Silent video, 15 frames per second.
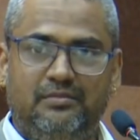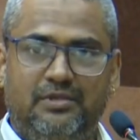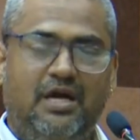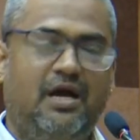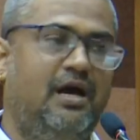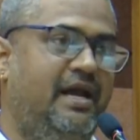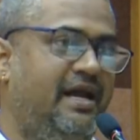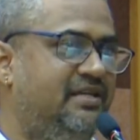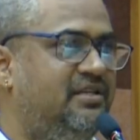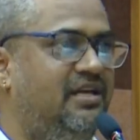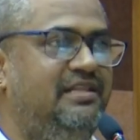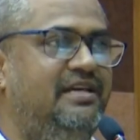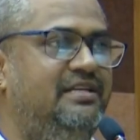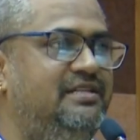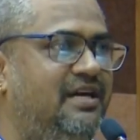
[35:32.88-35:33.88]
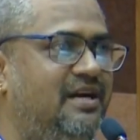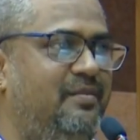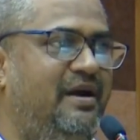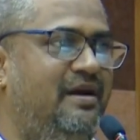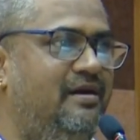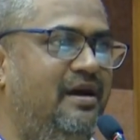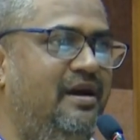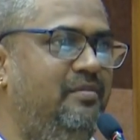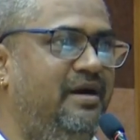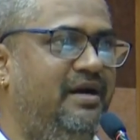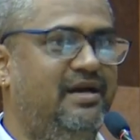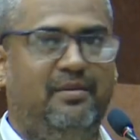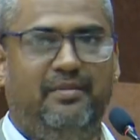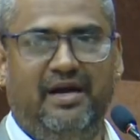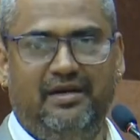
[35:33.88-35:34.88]
Excel, there is a command, ready-made
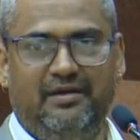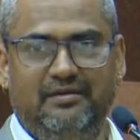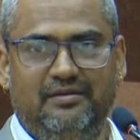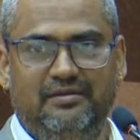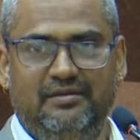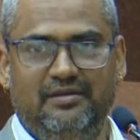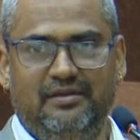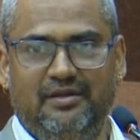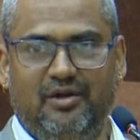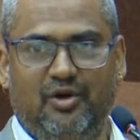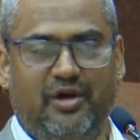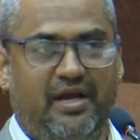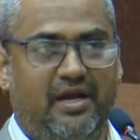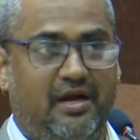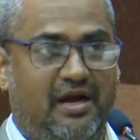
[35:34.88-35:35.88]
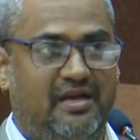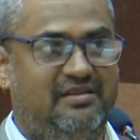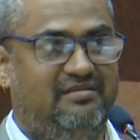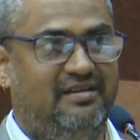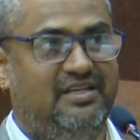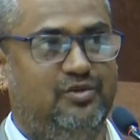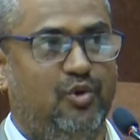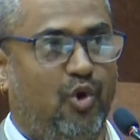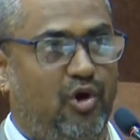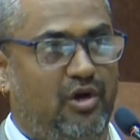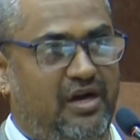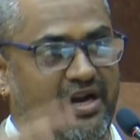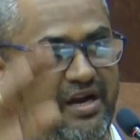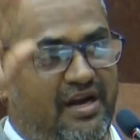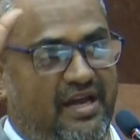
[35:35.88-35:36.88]
command. Okay. Otherwise,
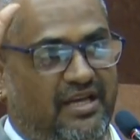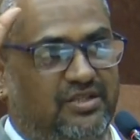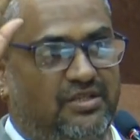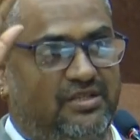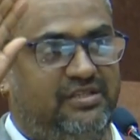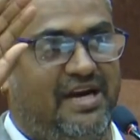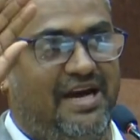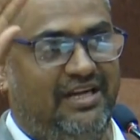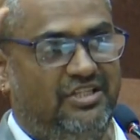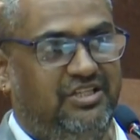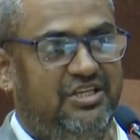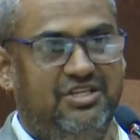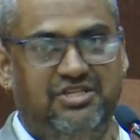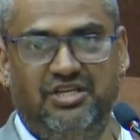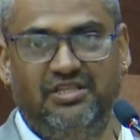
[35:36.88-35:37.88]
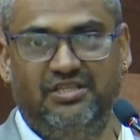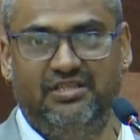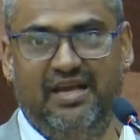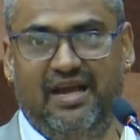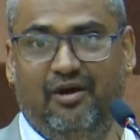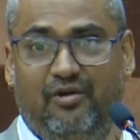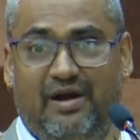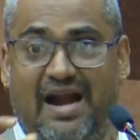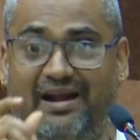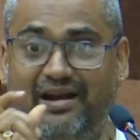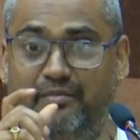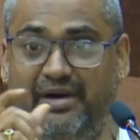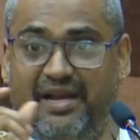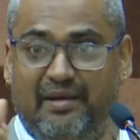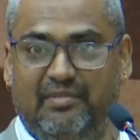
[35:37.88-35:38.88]
olden days, statisticians, they have
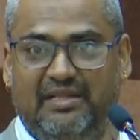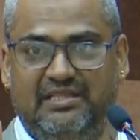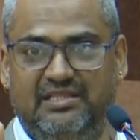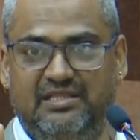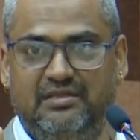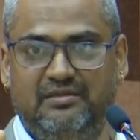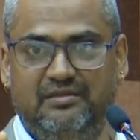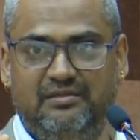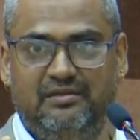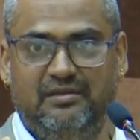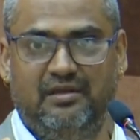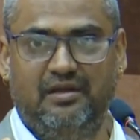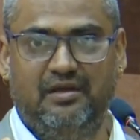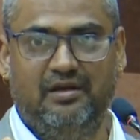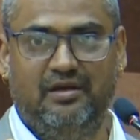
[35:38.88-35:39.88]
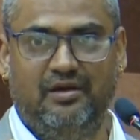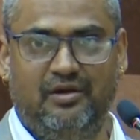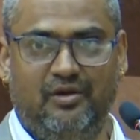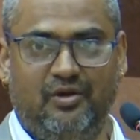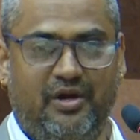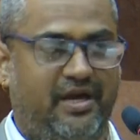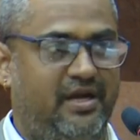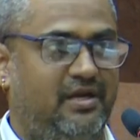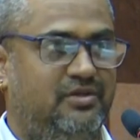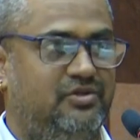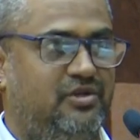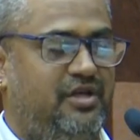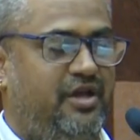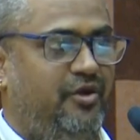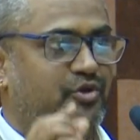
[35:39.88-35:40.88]
random tables. Okay.
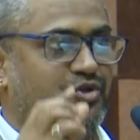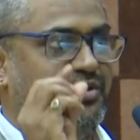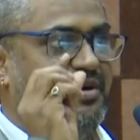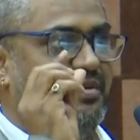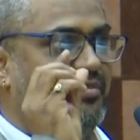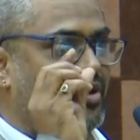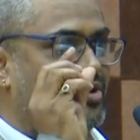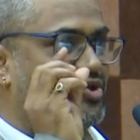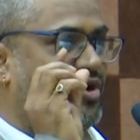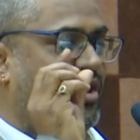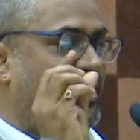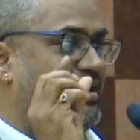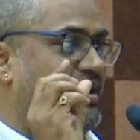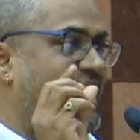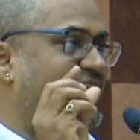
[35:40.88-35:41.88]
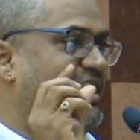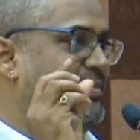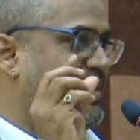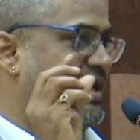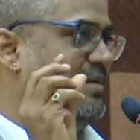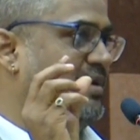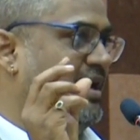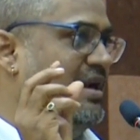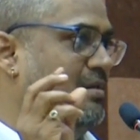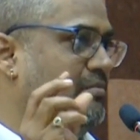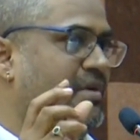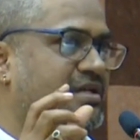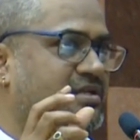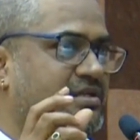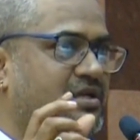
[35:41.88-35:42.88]
So there used to be books called random table
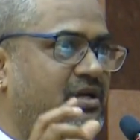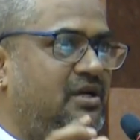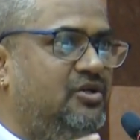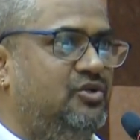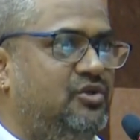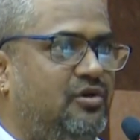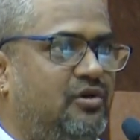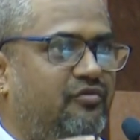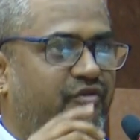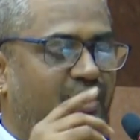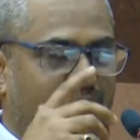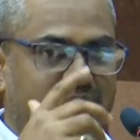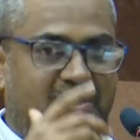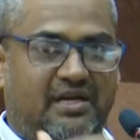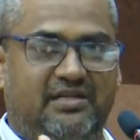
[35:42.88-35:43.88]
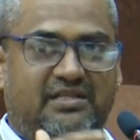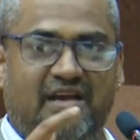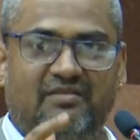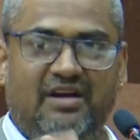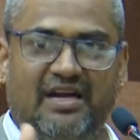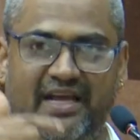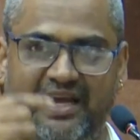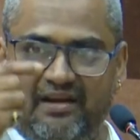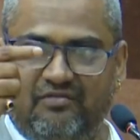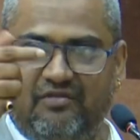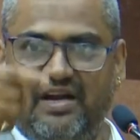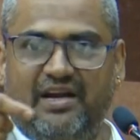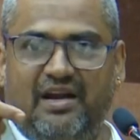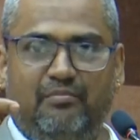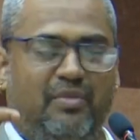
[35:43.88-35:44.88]
numbers. So from that, they will take
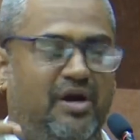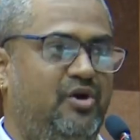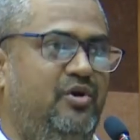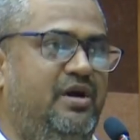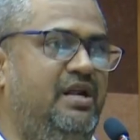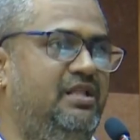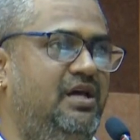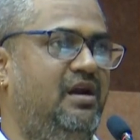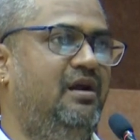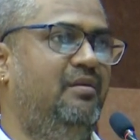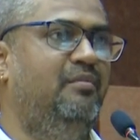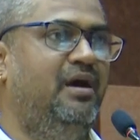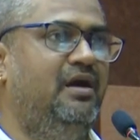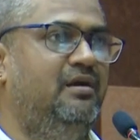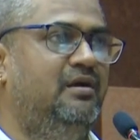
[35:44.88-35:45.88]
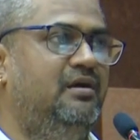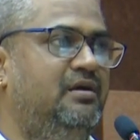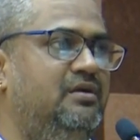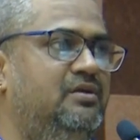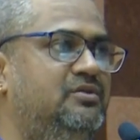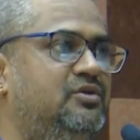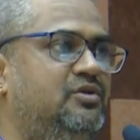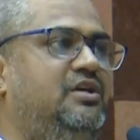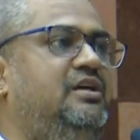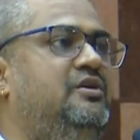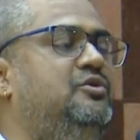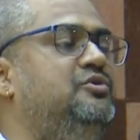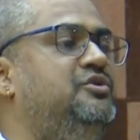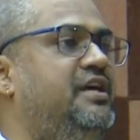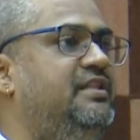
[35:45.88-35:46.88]
one number to another number, so that
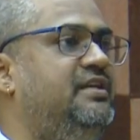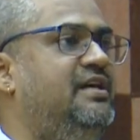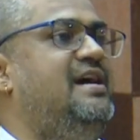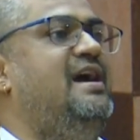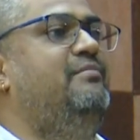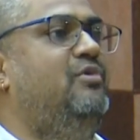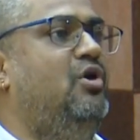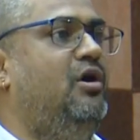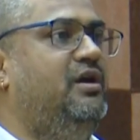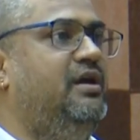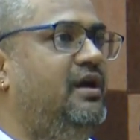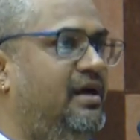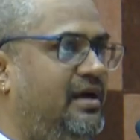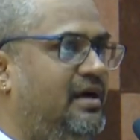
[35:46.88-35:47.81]
to say that I am not